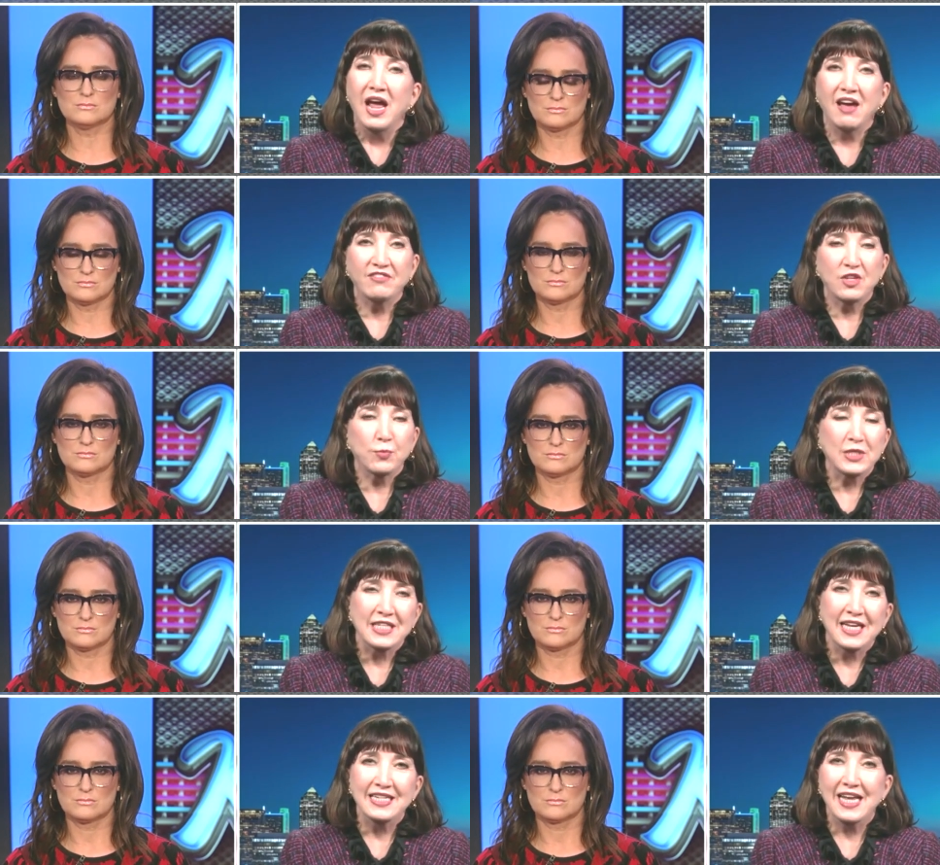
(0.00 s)
Speaker 1: have to
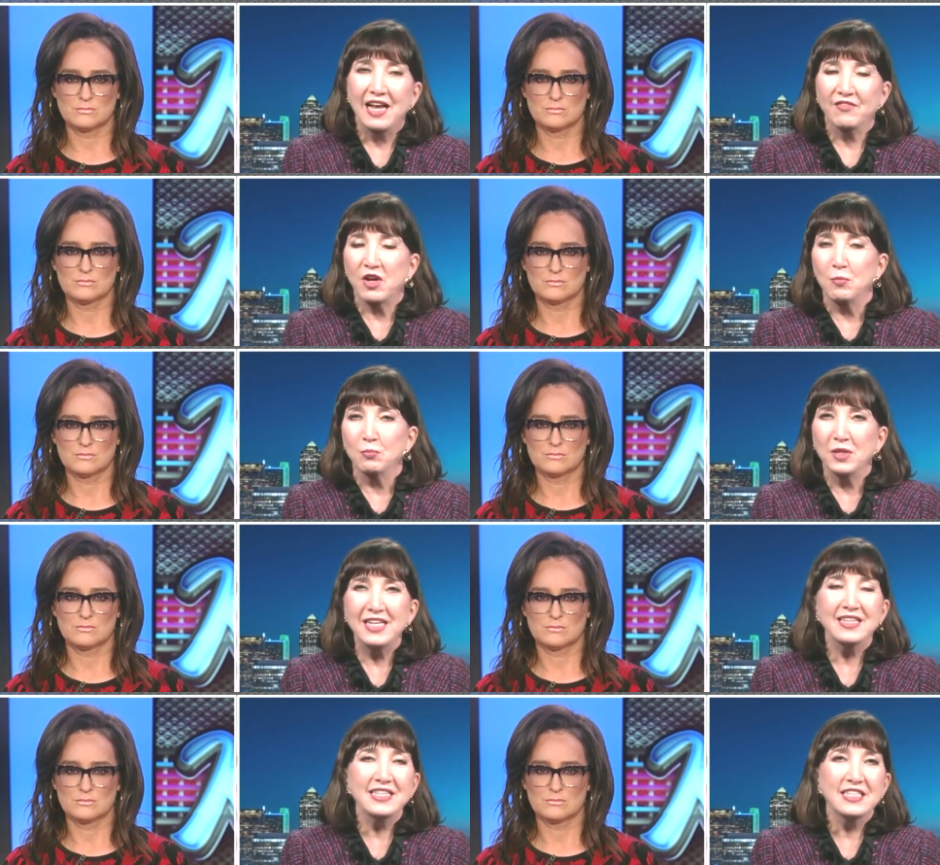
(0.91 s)
pretend to have
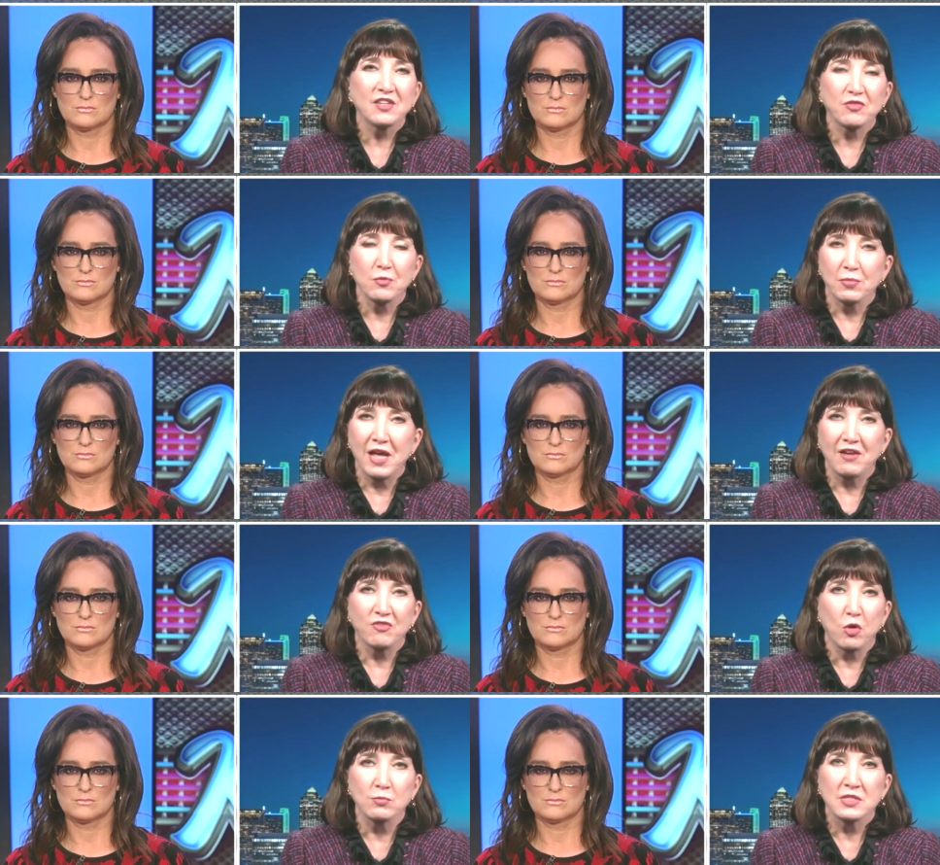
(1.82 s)
completely different
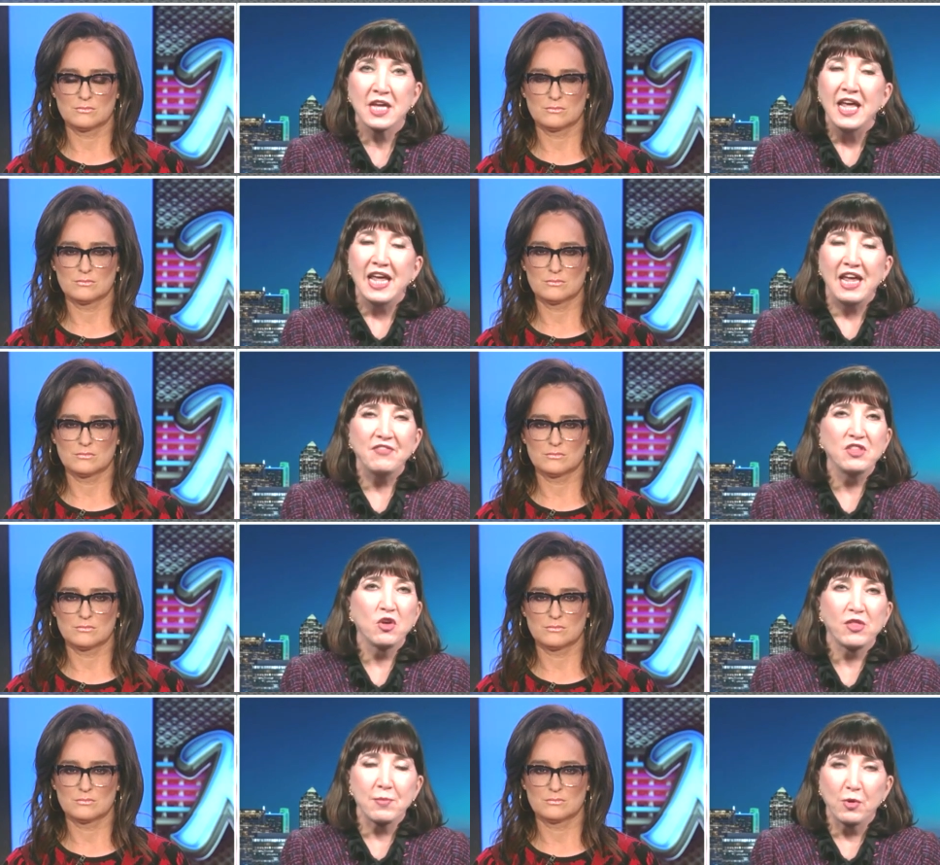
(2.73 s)
platforms, even
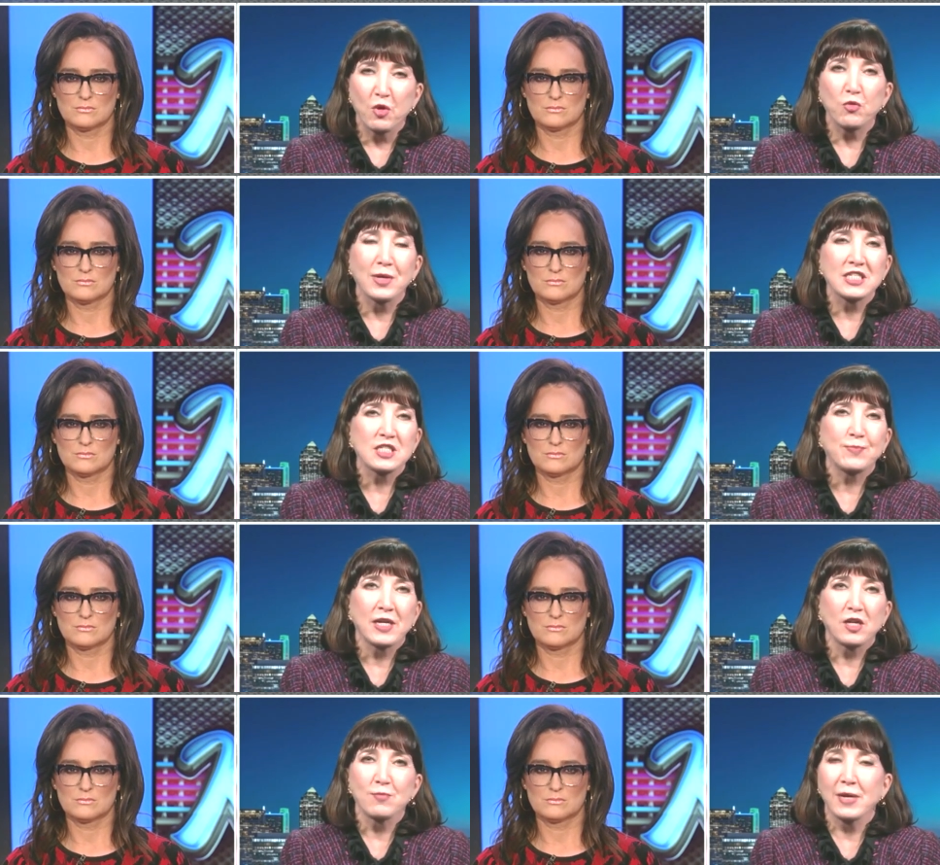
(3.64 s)
though they both want to
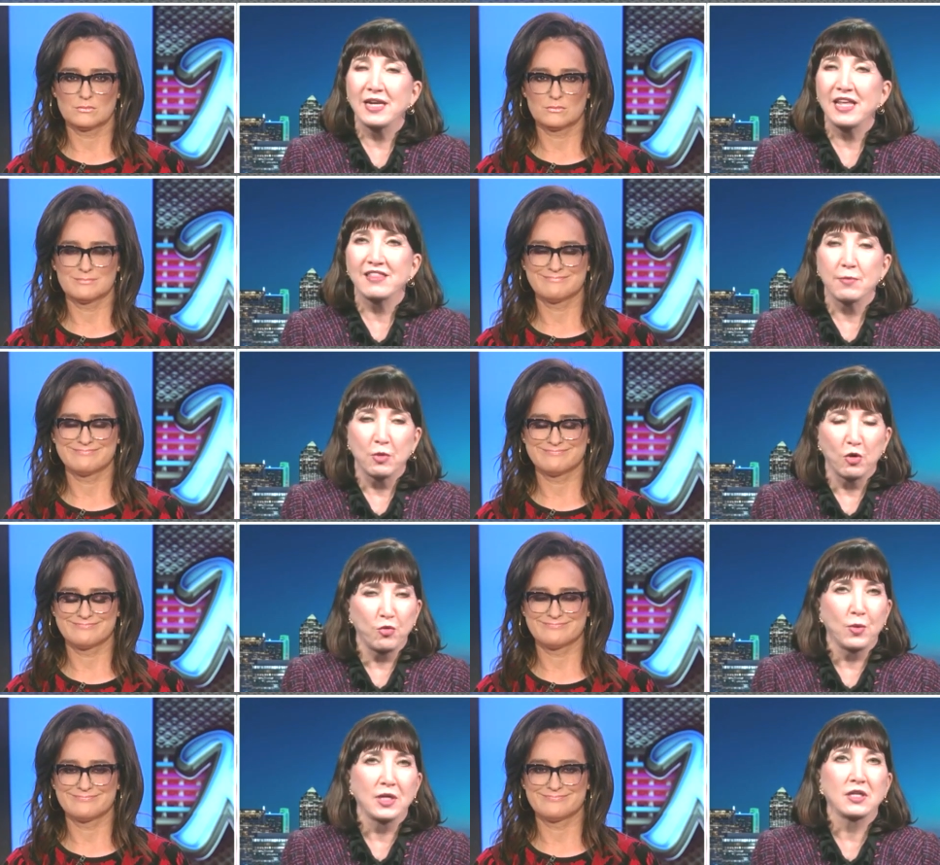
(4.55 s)
spend our money, they both
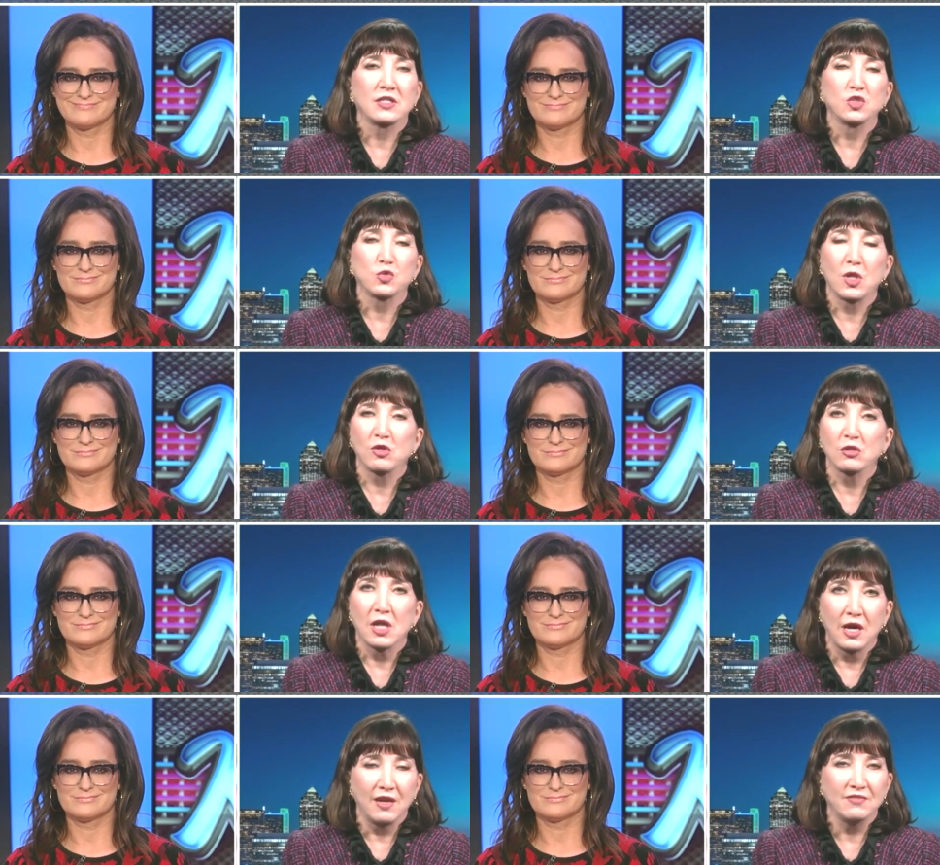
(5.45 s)
want to control our
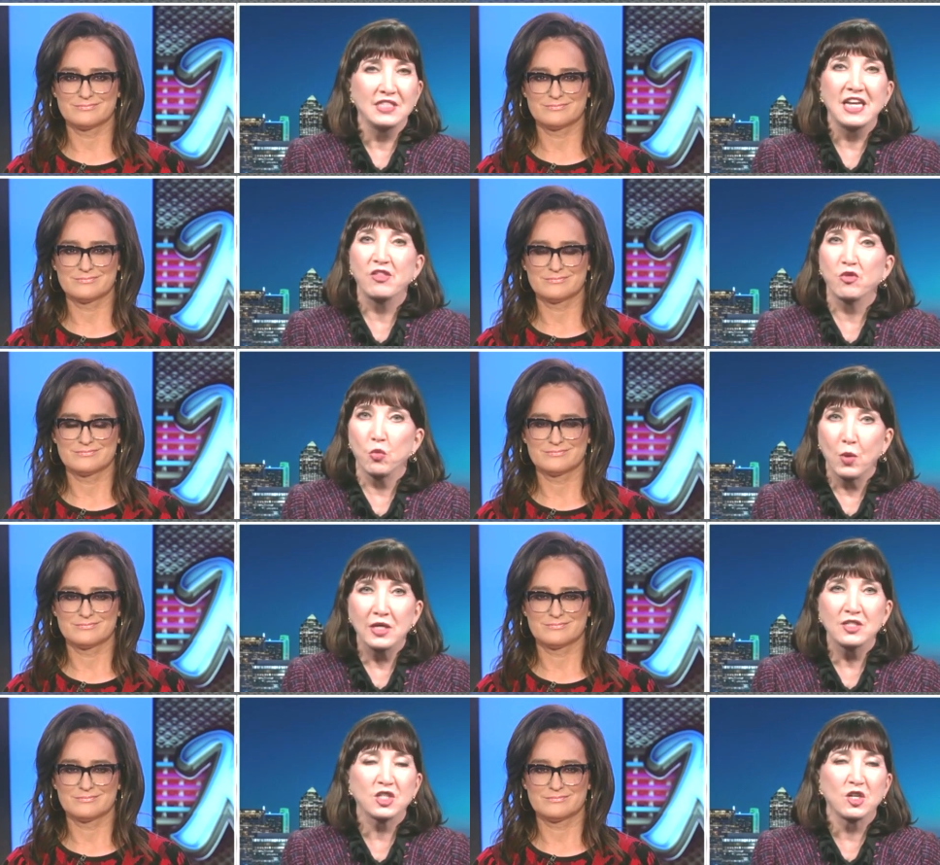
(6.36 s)
lives. Neither
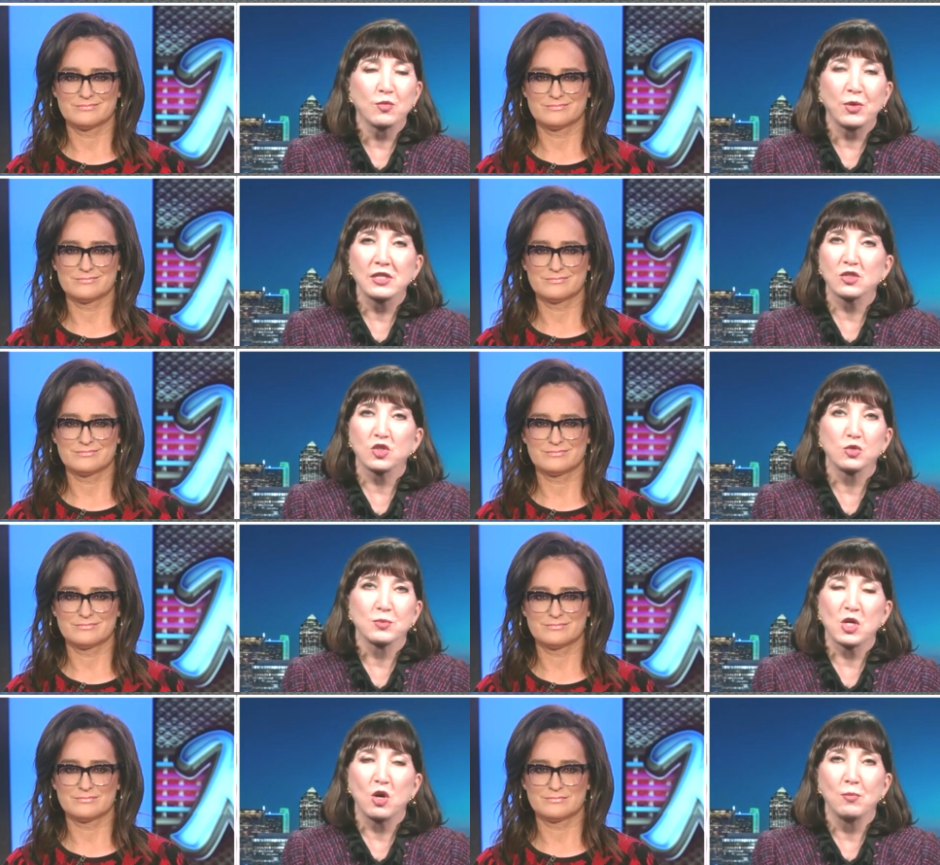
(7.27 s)
one is going to bring the
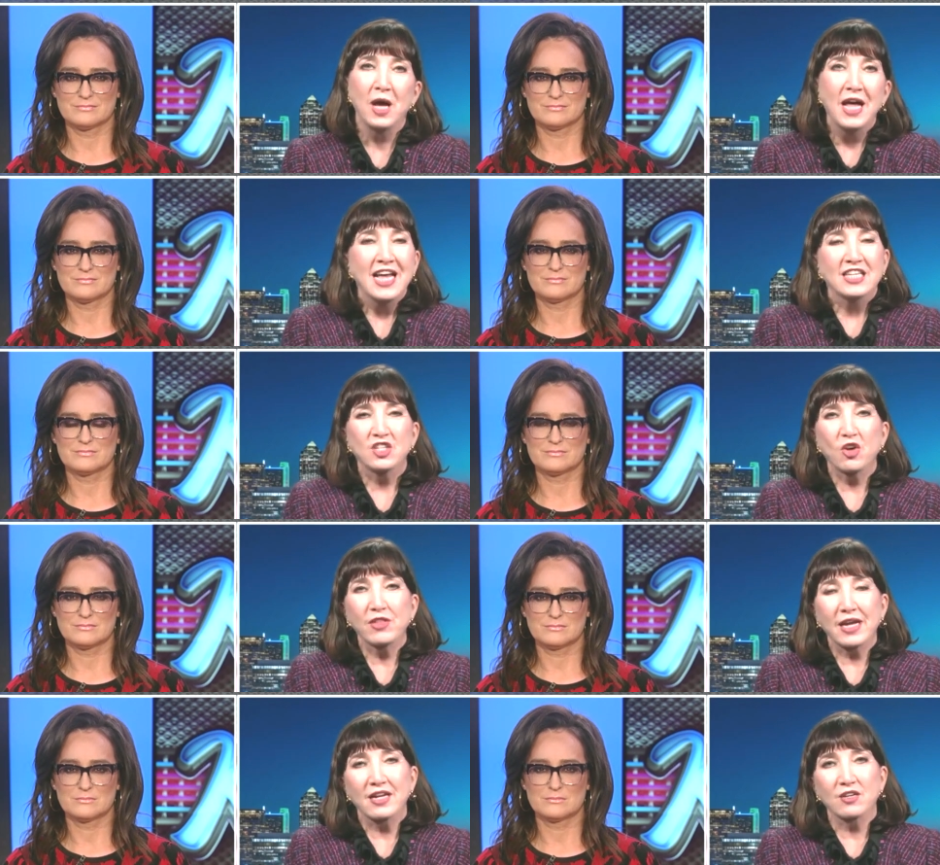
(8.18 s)
troops home. So
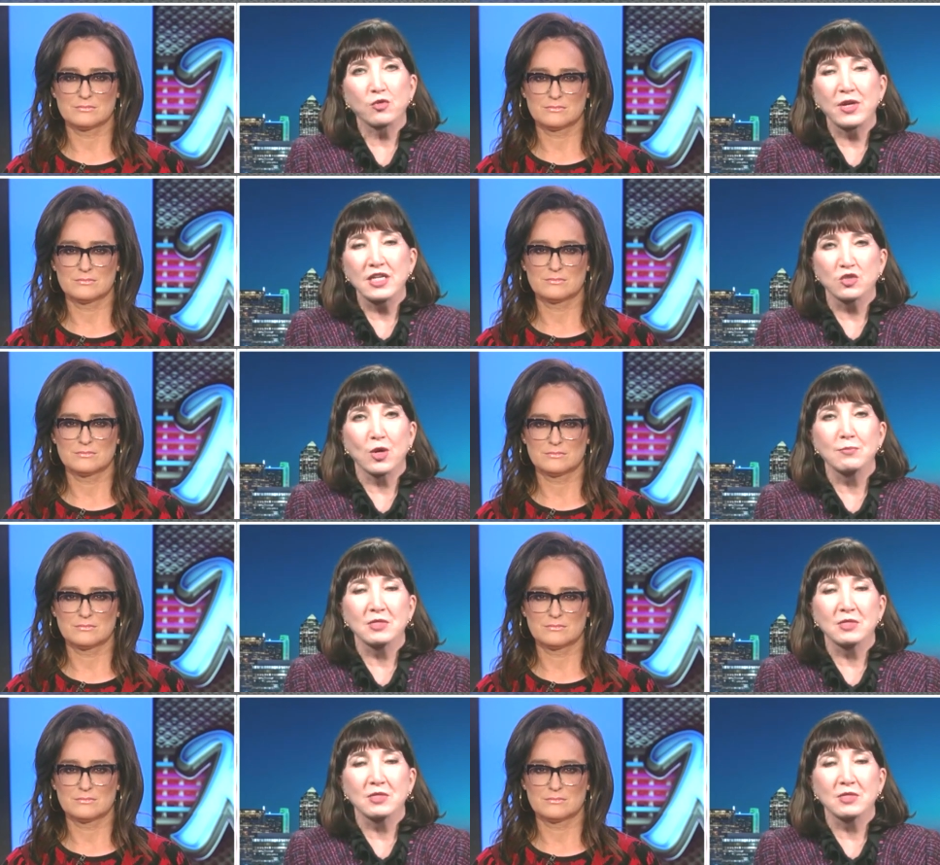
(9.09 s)
they got to create drama